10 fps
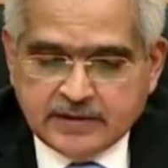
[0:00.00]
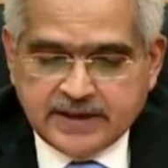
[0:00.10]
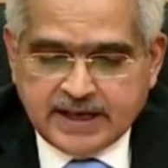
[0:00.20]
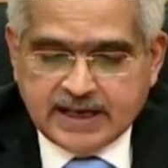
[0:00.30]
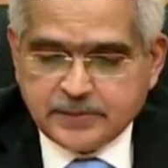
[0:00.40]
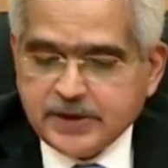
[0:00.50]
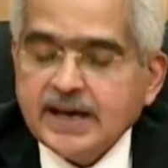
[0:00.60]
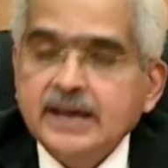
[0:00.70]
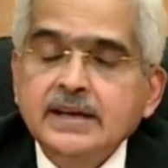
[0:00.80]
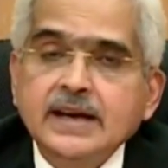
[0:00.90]
The
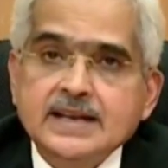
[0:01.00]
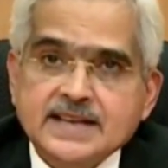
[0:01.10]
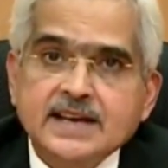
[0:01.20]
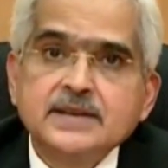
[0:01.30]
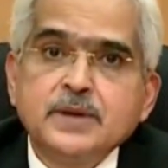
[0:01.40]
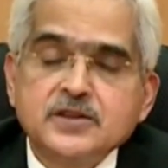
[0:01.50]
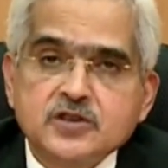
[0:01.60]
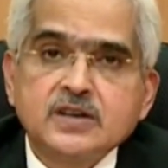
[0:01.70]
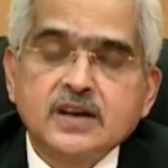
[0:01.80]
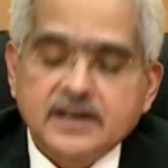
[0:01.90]
RBI as I
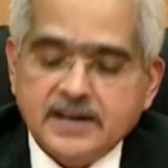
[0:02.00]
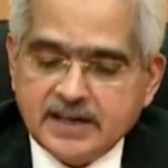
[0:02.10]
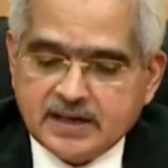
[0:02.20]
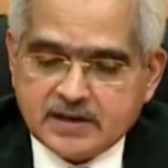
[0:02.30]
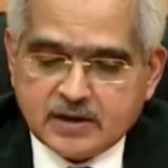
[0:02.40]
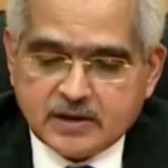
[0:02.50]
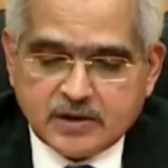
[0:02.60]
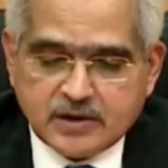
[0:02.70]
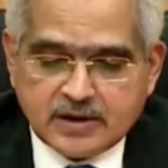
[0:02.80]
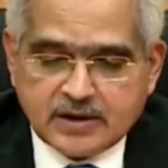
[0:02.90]
mentioned earlier
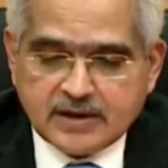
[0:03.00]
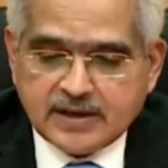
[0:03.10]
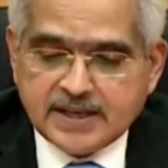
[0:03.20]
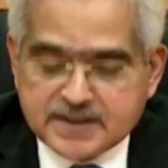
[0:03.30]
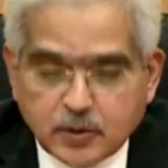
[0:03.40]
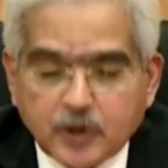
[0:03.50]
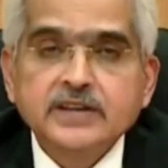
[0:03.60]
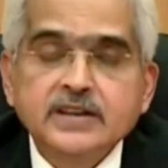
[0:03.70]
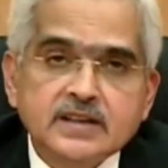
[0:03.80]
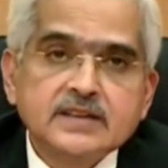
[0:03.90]
is
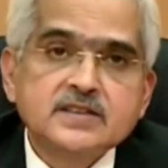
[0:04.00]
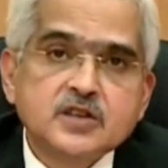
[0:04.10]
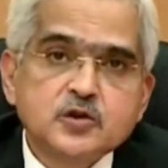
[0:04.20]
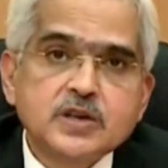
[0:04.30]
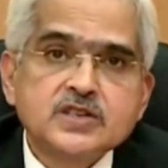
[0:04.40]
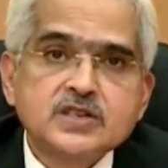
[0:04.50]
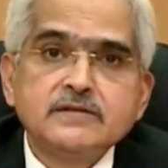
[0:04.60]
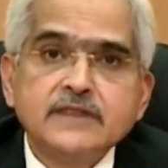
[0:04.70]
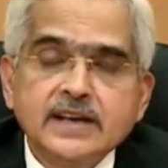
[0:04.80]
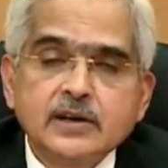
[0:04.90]
monitoring the situation
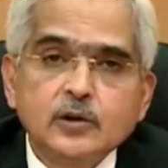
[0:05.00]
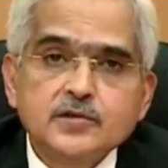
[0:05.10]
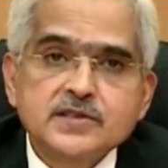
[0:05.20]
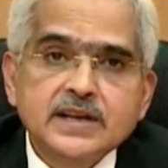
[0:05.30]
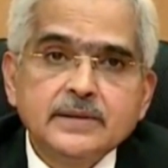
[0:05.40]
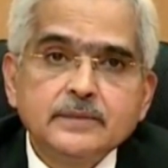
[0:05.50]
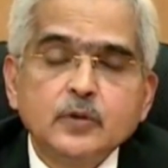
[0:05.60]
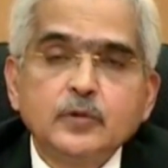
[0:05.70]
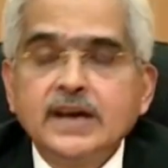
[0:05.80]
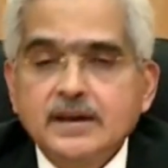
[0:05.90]
very closely.
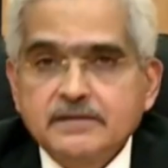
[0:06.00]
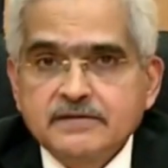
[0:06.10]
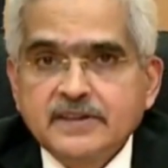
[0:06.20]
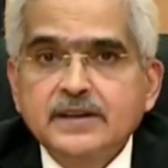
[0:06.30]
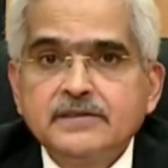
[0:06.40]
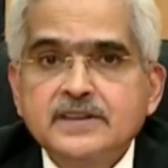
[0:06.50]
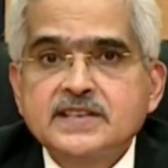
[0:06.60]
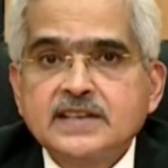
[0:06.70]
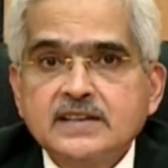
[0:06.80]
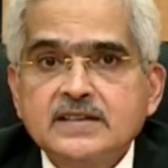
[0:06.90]
We are very
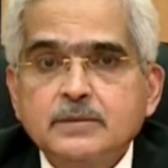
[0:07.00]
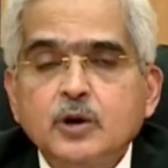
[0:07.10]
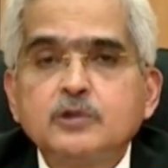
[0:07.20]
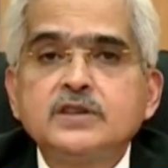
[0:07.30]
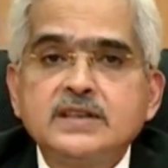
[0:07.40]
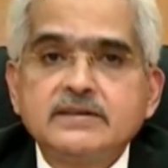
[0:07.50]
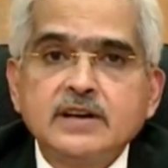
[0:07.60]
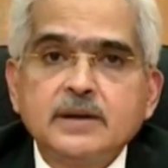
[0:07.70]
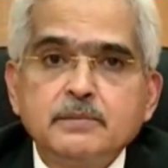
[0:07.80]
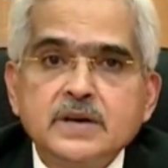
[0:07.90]
vigilant about the
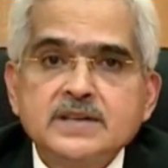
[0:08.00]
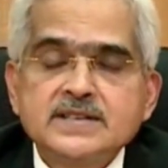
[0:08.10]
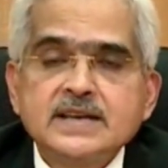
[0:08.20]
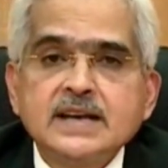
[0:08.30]
developments